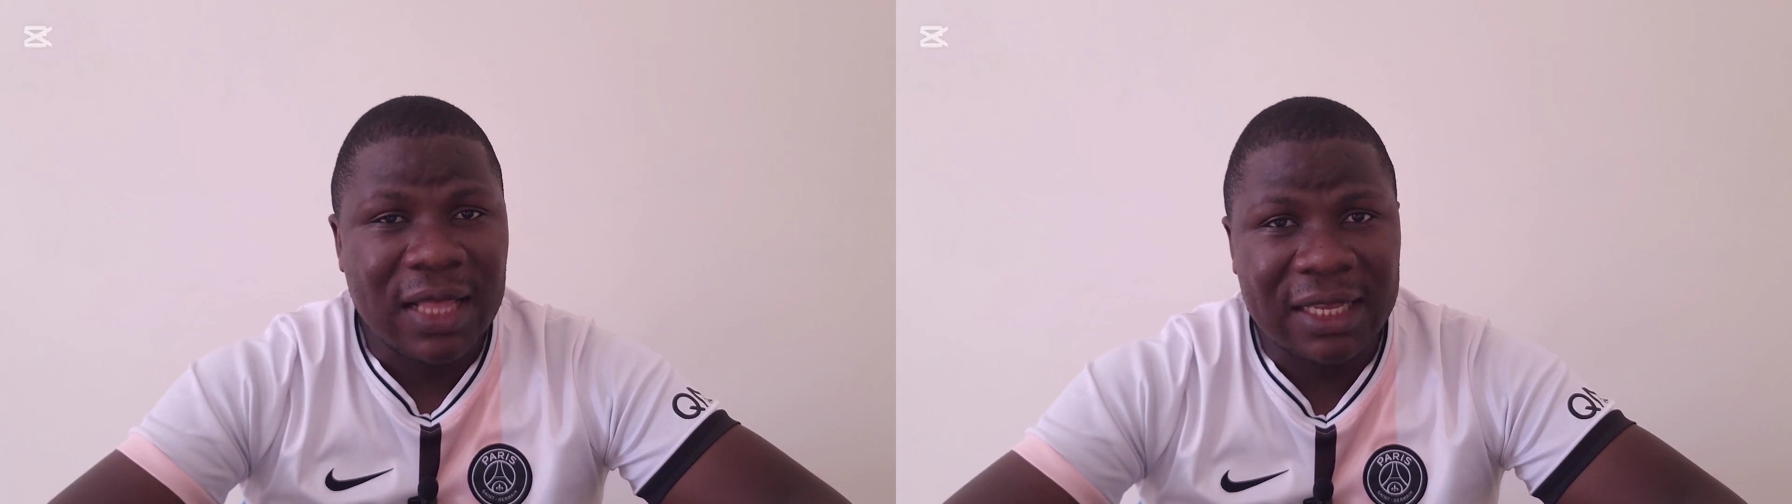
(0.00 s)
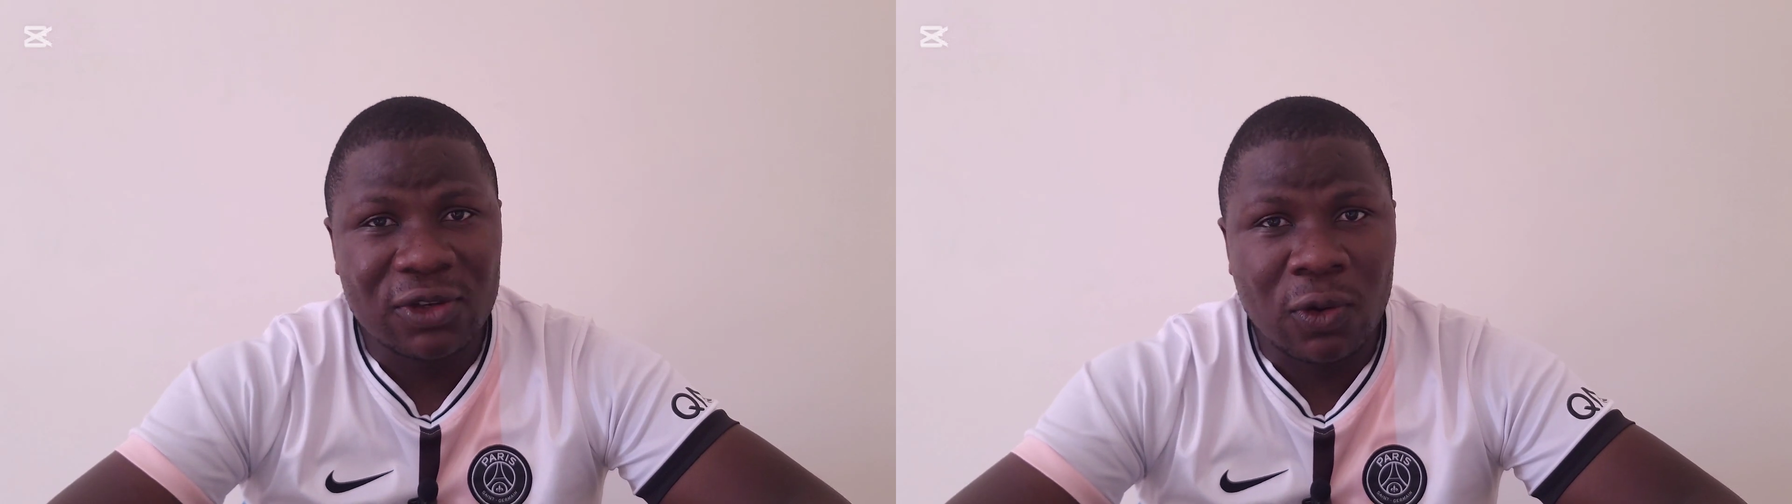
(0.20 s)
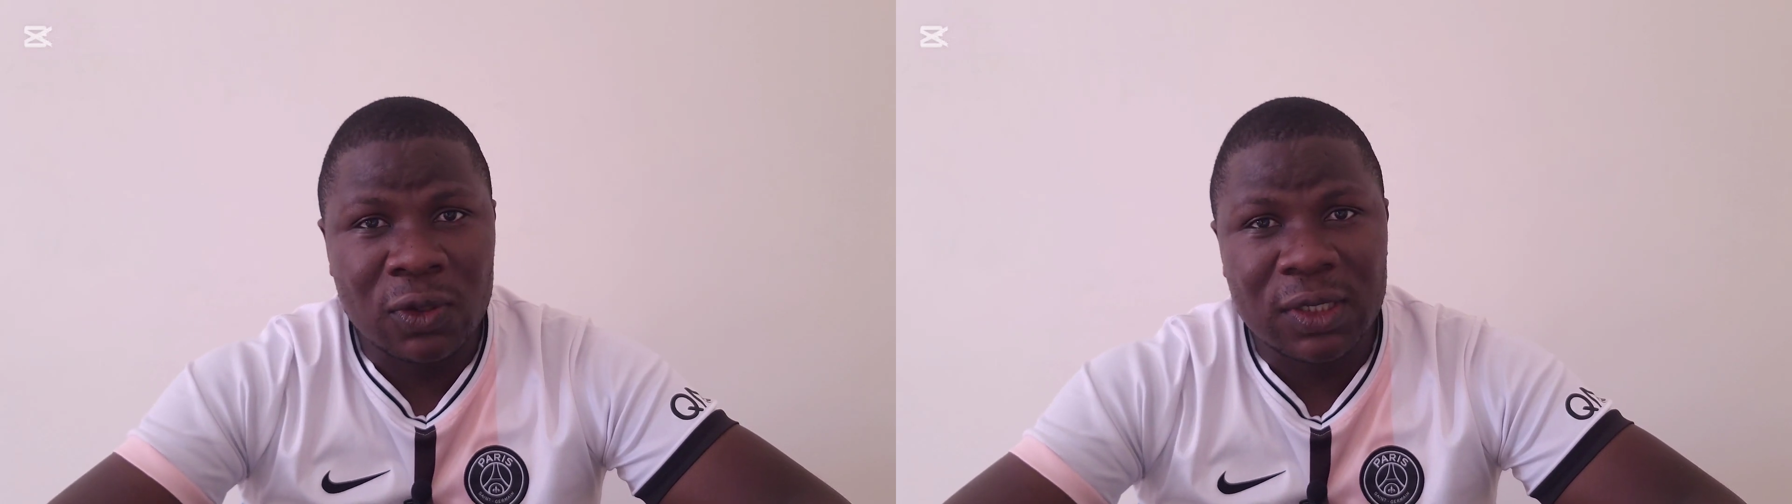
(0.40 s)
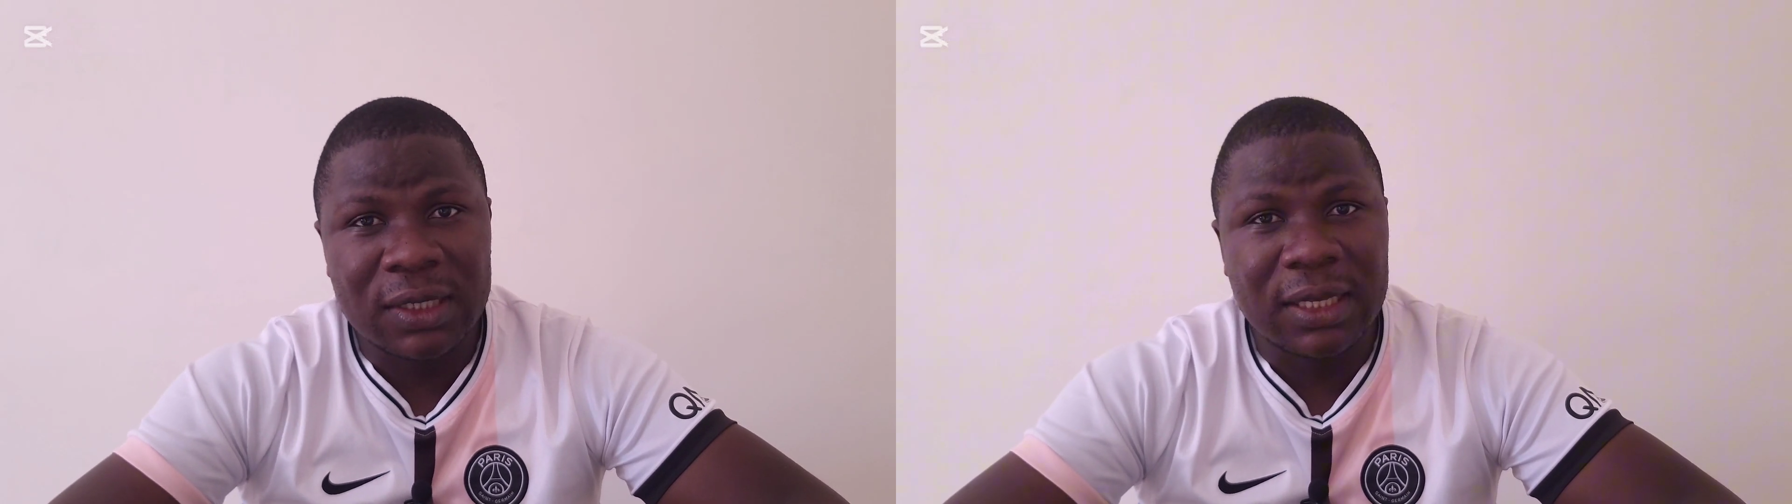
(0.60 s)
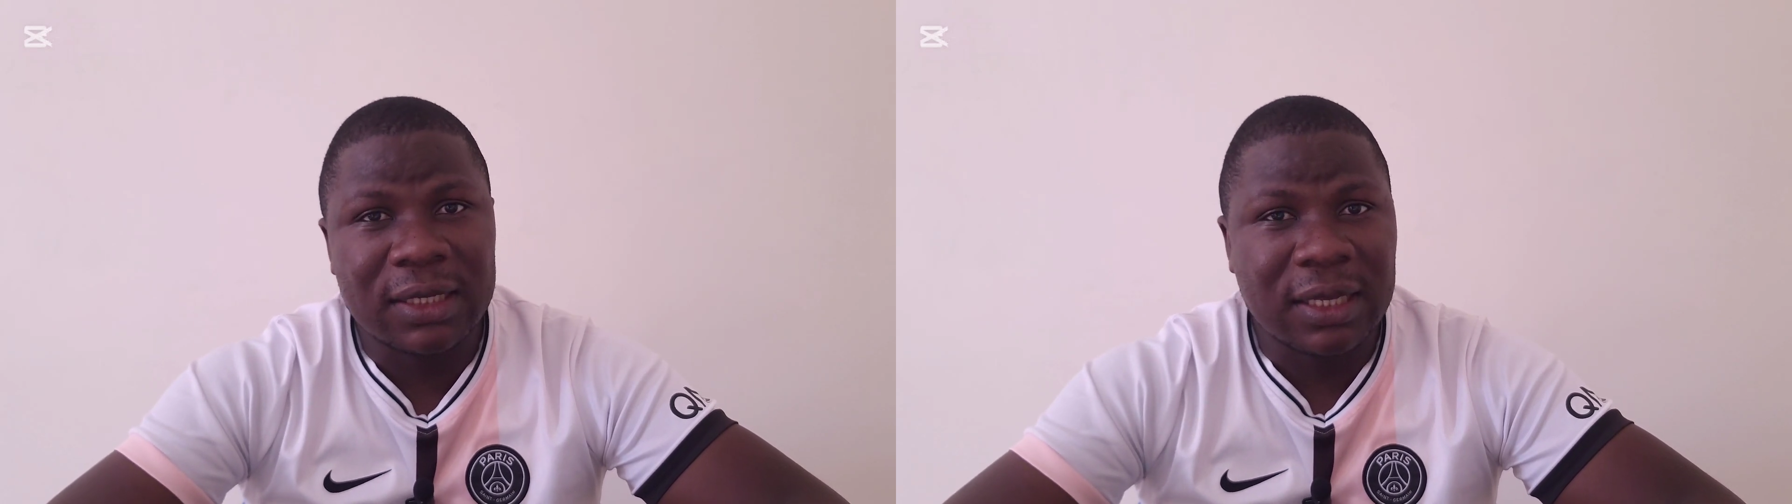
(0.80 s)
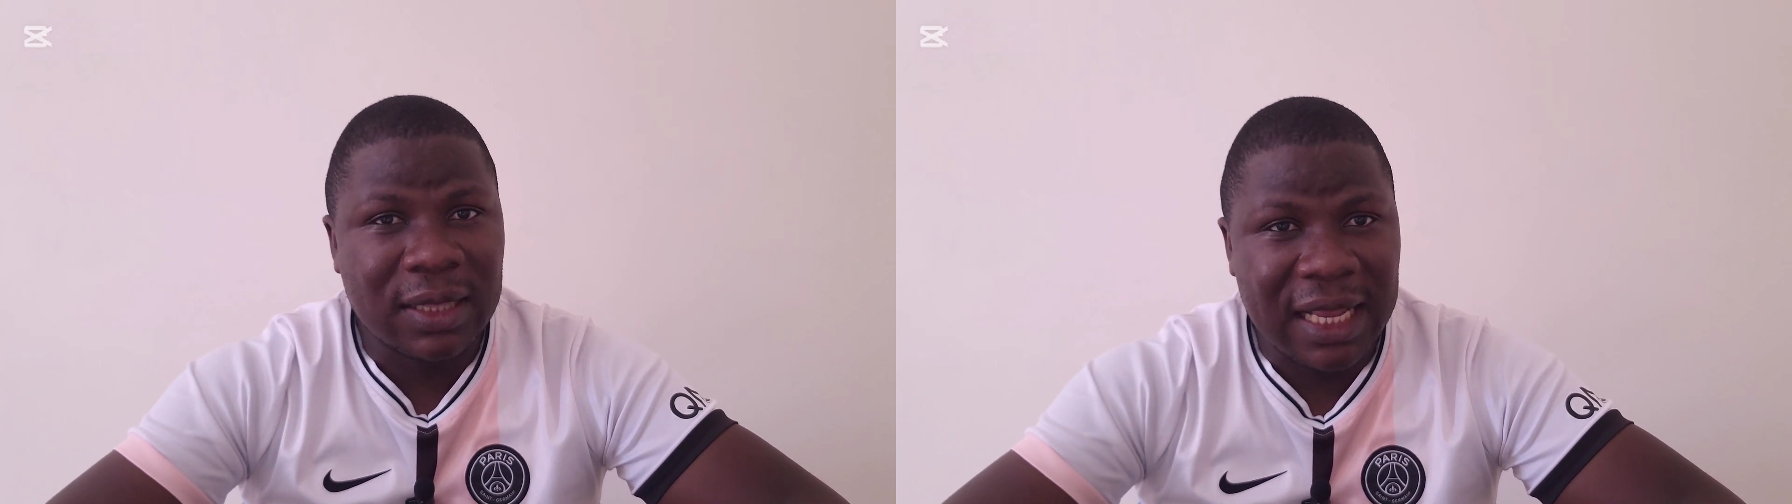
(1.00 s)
That's consistency.